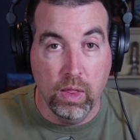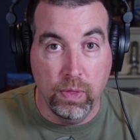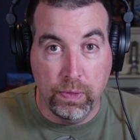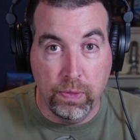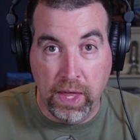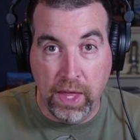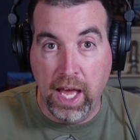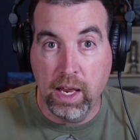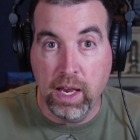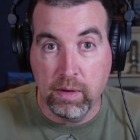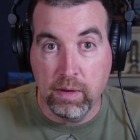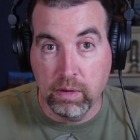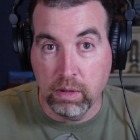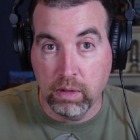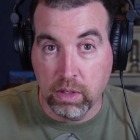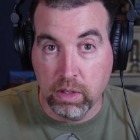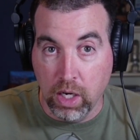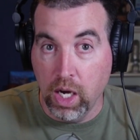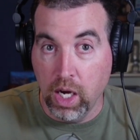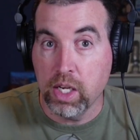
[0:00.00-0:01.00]
That
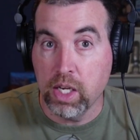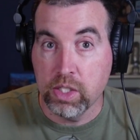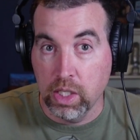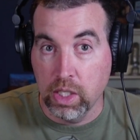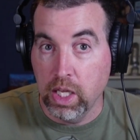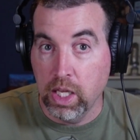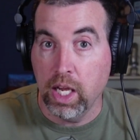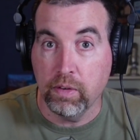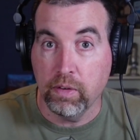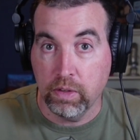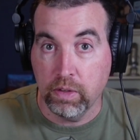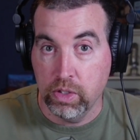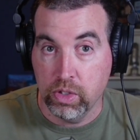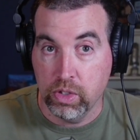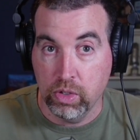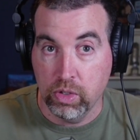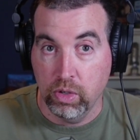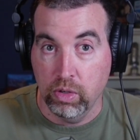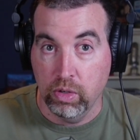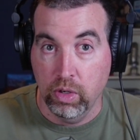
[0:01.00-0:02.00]
caused a lot of
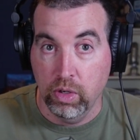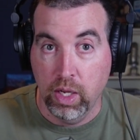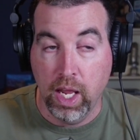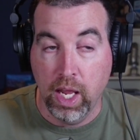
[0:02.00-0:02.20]
concern,